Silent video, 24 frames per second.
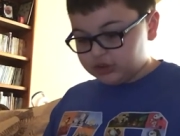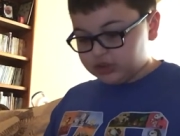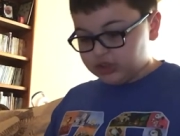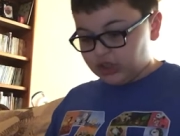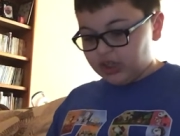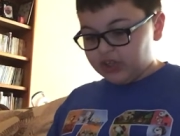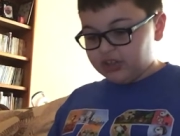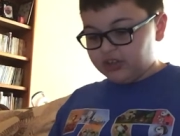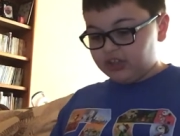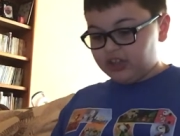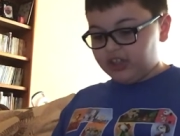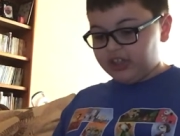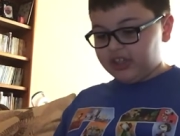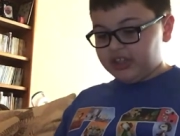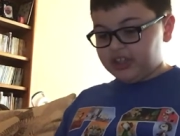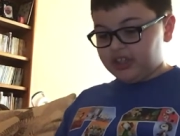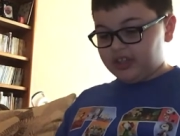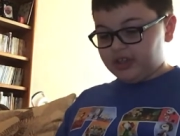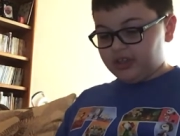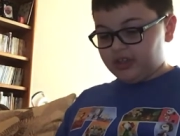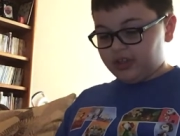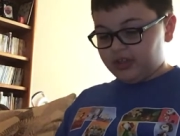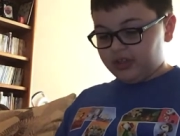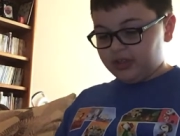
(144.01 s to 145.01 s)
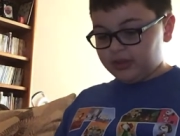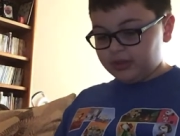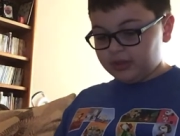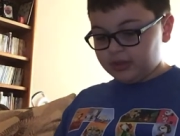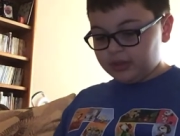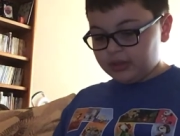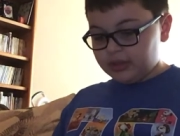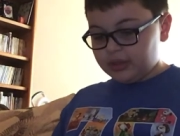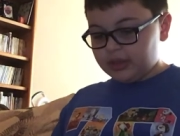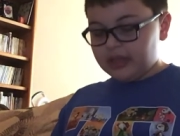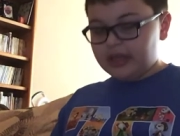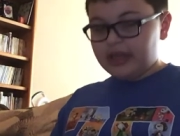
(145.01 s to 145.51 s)
John Whedon,
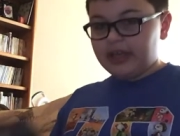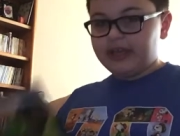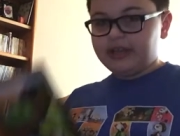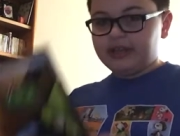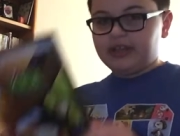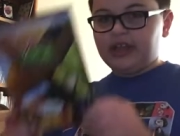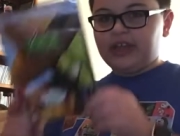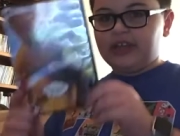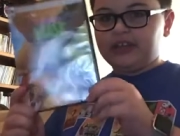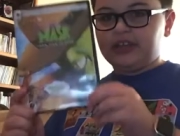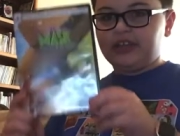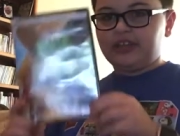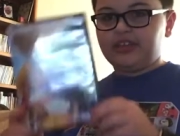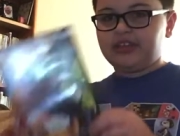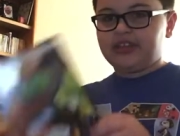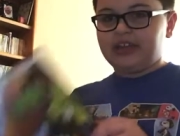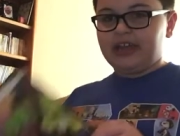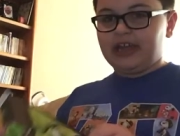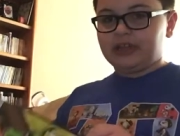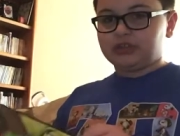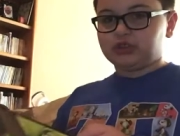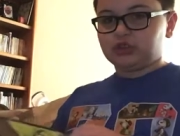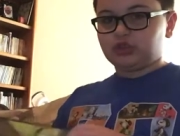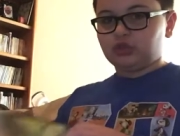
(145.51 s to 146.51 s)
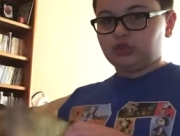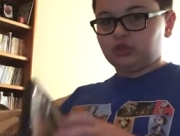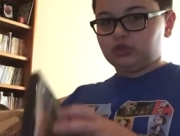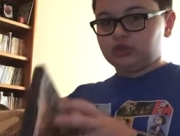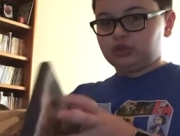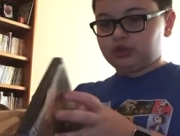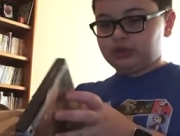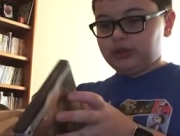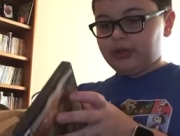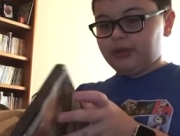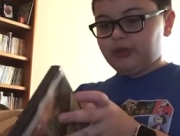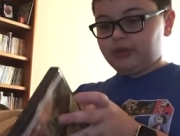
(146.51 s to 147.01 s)
and, and the theatrical
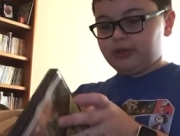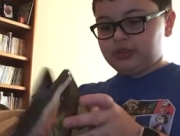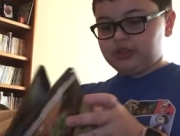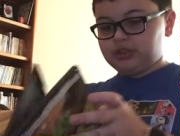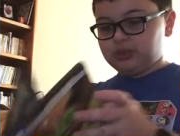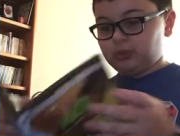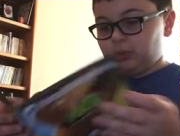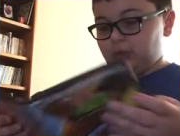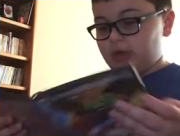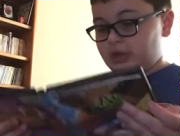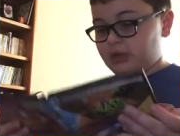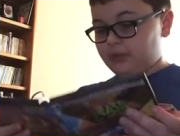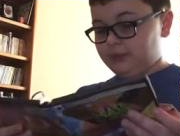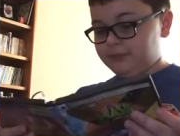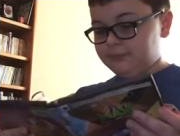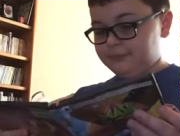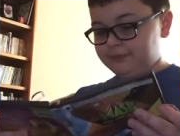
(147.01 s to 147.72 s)
trailer as well.